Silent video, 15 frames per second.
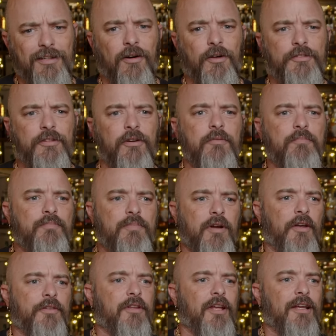also it
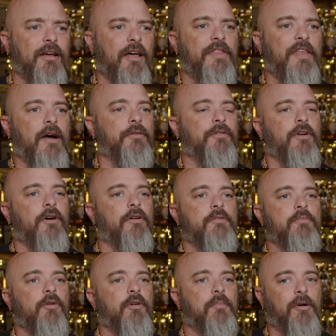cost like a thousand dollars
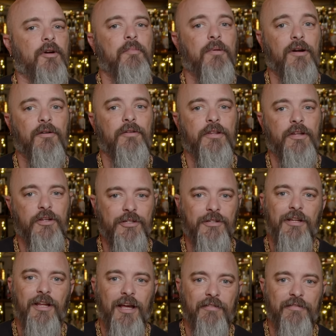more per barrel than it
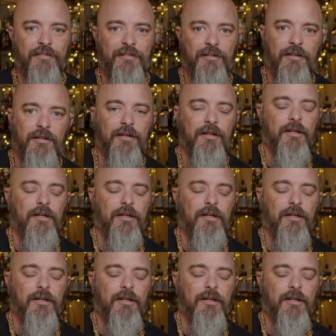should have. Yeah.